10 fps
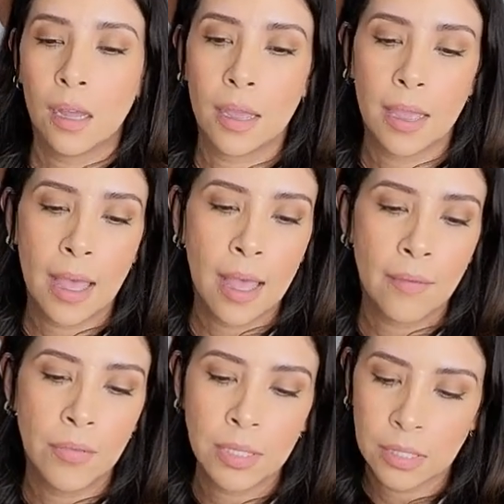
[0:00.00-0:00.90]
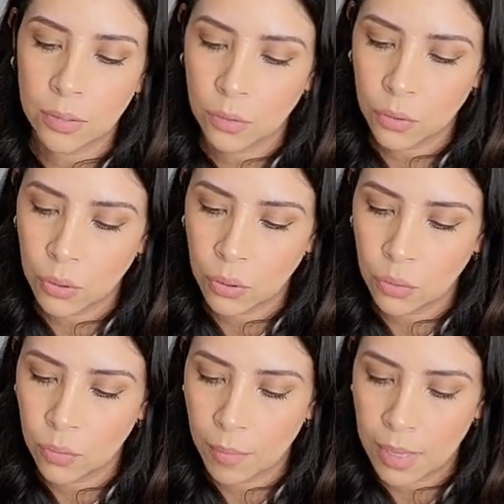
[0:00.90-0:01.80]
I have this little
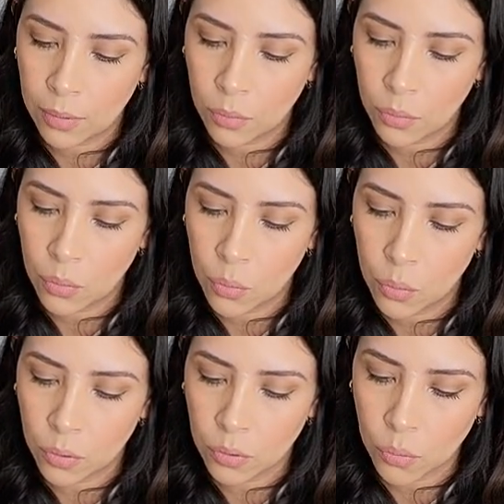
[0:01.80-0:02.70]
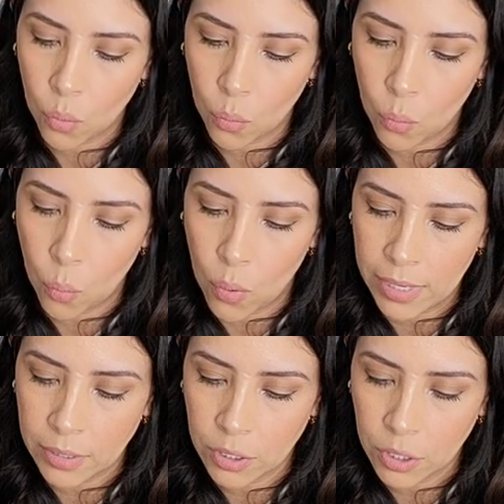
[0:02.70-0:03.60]
cute Michael Kors
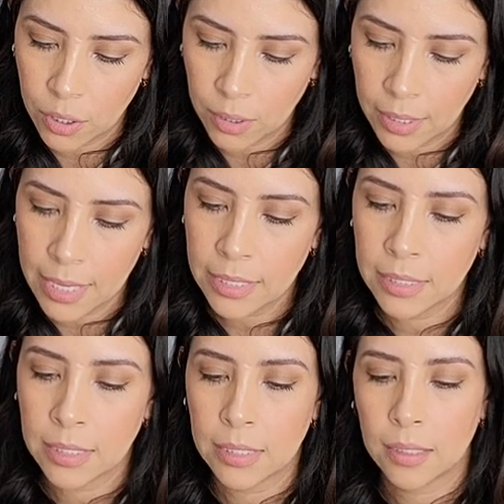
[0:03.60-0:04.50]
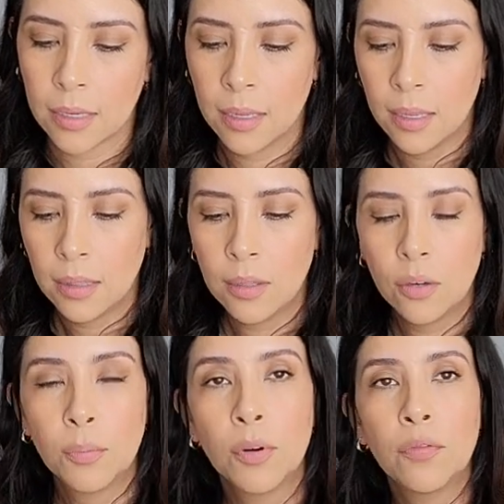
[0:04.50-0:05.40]
Wonderlust
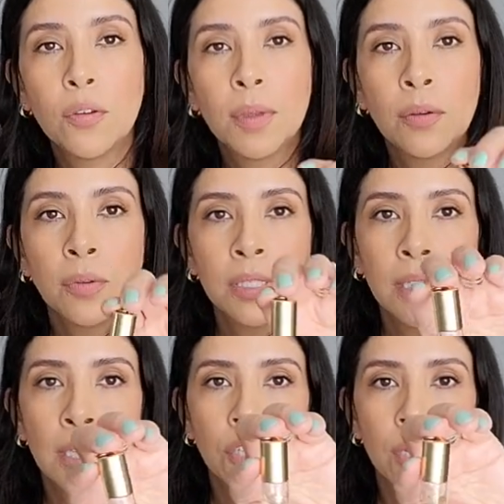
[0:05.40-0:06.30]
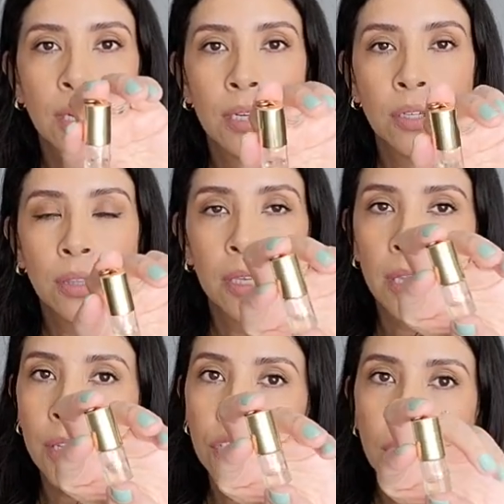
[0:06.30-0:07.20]
little perfume. It was a keychain. I took the
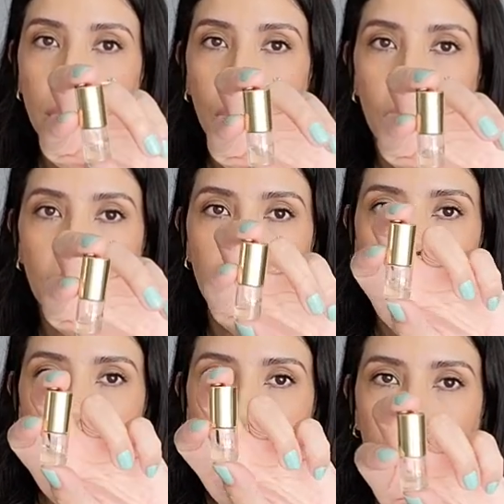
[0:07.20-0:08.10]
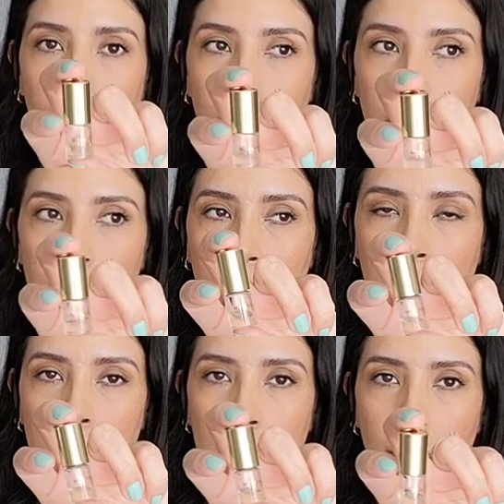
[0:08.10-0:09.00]
keychain off. But I got this as
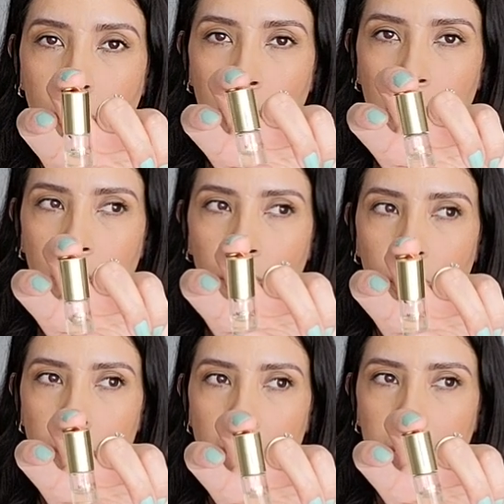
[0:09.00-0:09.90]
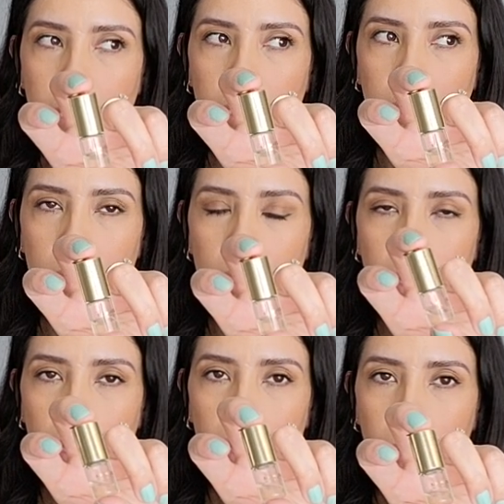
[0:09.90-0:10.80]
a sample, I think, from Macy's.
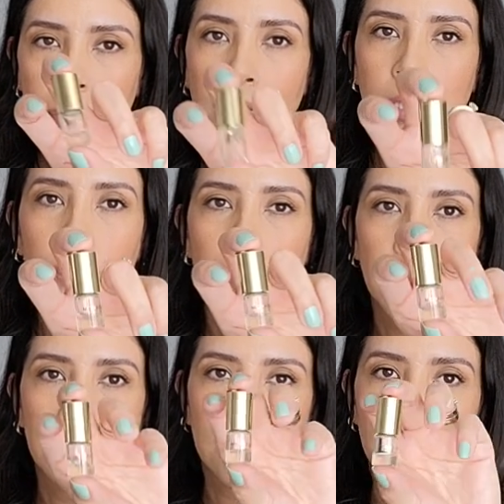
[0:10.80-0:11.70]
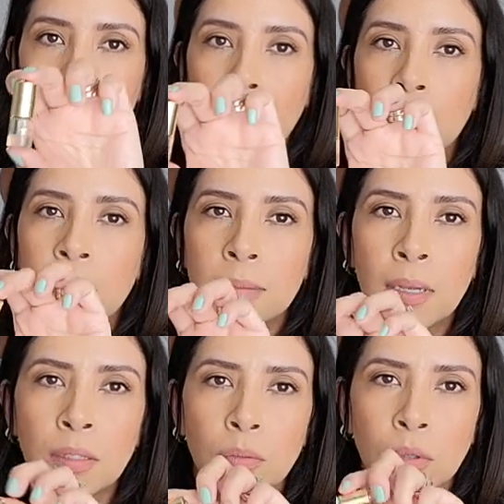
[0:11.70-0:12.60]
Yeah, it's from Macy's. But it
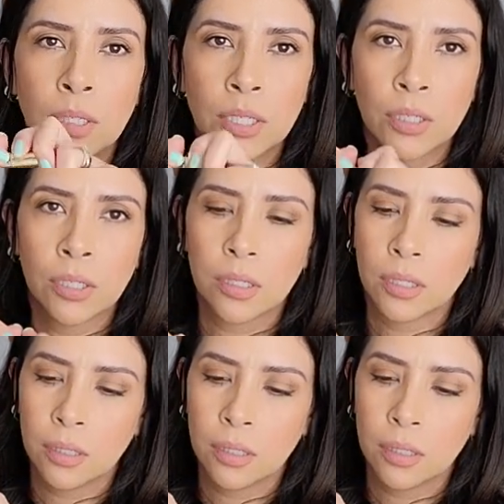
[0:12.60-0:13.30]
smells really good.